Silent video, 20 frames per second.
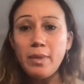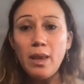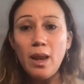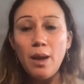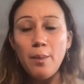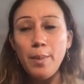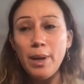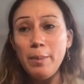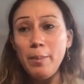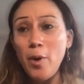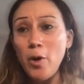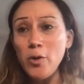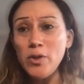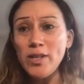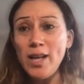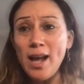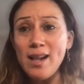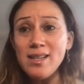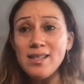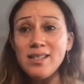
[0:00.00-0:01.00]
But most
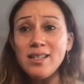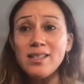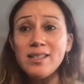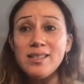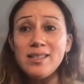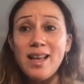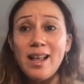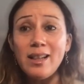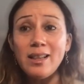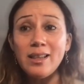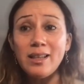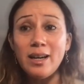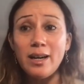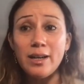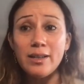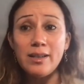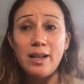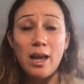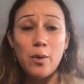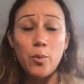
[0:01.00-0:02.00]
cancer centers,
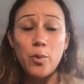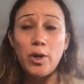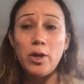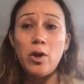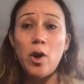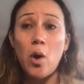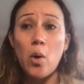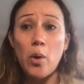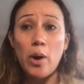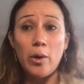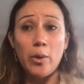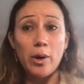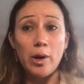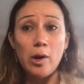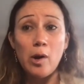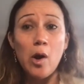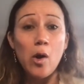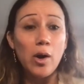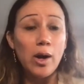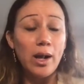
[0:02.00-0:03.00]
like we know our
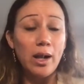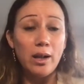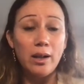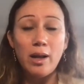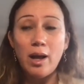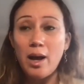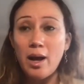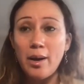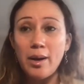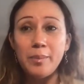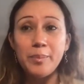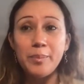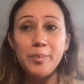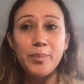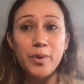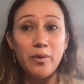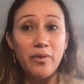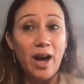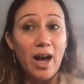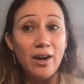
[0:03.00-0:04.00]
local
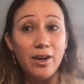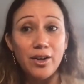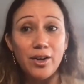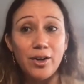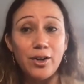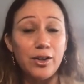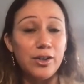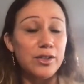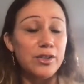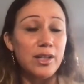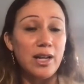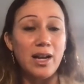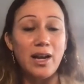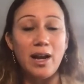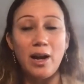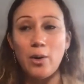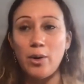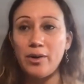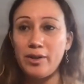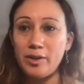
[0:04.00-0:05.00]
providers, like
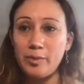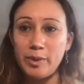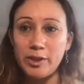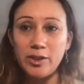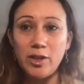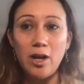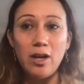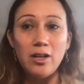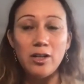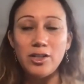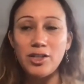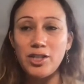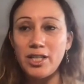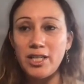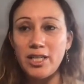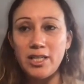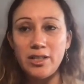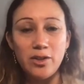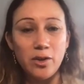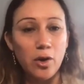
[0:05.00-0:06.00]
our
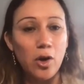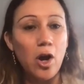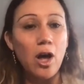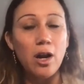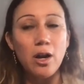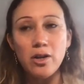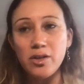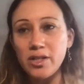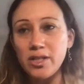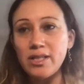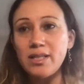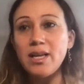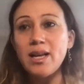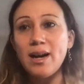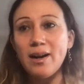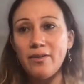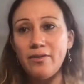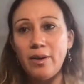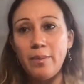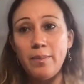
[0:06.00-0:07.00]
dermatologists, oncologists that
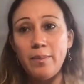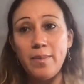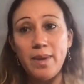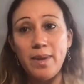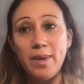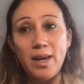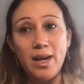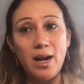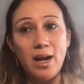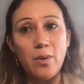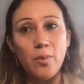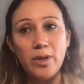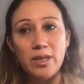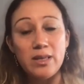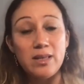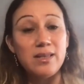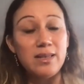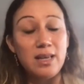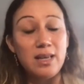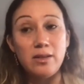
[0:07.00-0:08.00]
are familiar with the
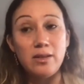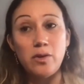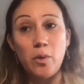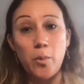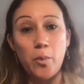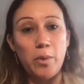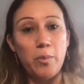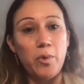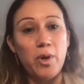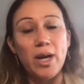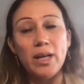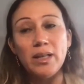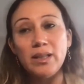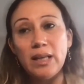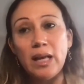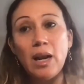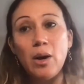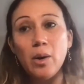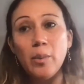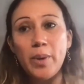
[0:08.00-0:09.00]
disease. So we
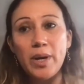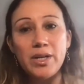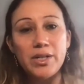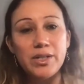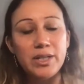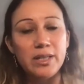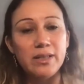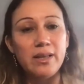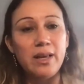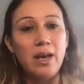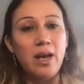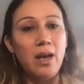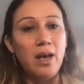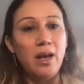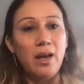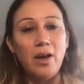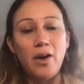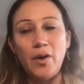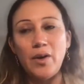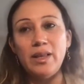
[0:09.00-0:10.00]
can tell our patients,
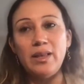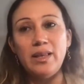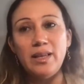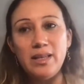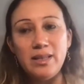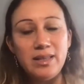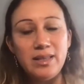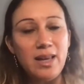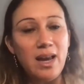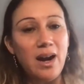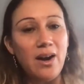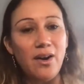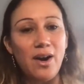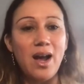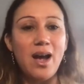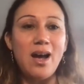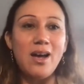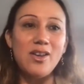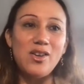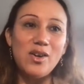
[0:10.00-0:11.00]
in this
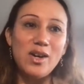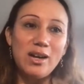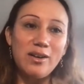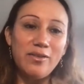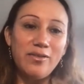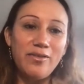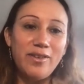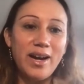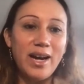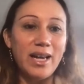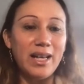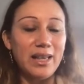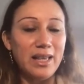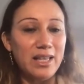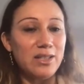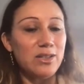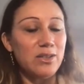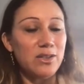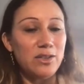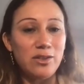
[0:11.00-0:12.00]
area, you can find
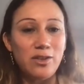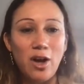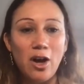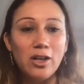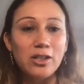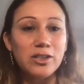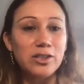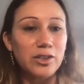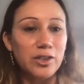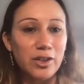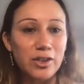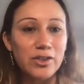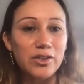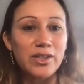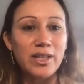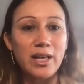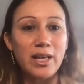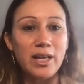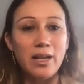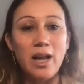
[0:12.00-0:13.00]
these doctors
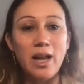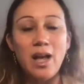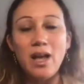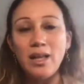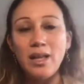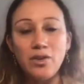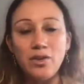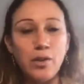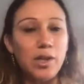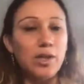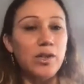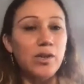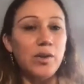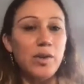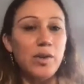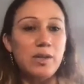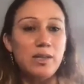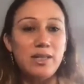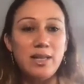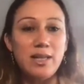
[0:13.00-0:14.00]
that treat your
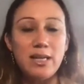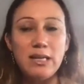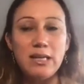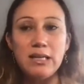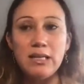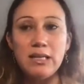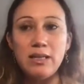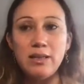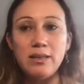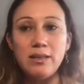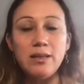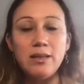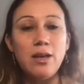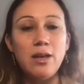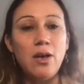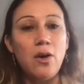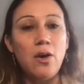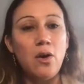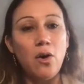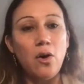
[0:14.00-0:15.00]
disease.
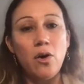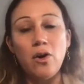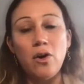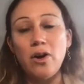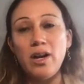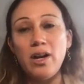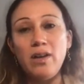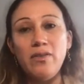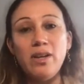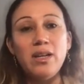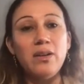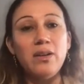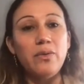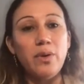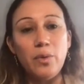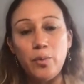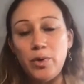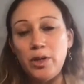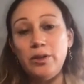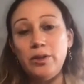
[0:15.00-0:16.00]
Or even if
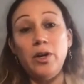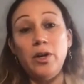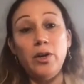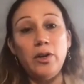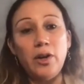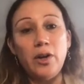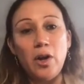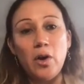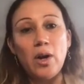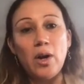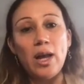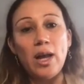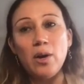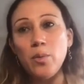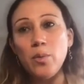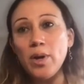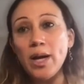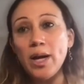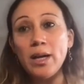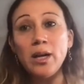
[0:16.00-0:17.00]
we don't know, like
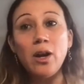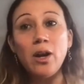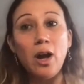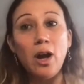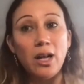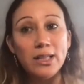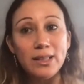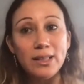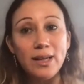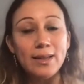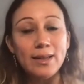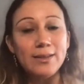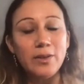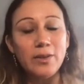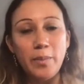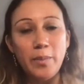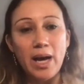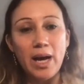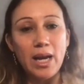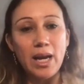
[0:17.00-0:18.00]
we can contact
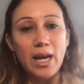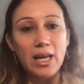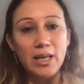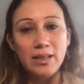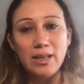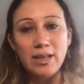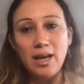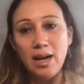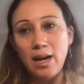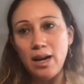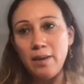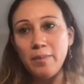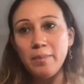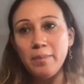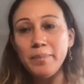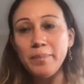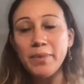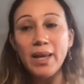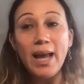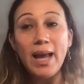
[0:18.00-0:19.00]
somebody and
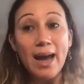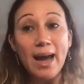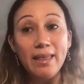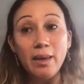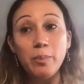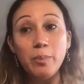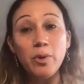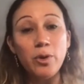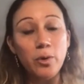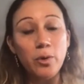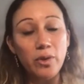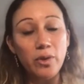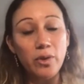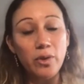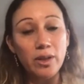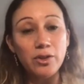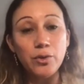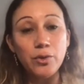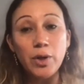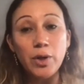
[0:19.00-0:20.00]
guide them through the
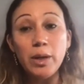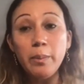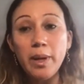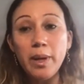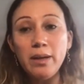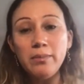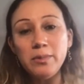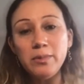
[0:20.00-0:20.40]
treatment.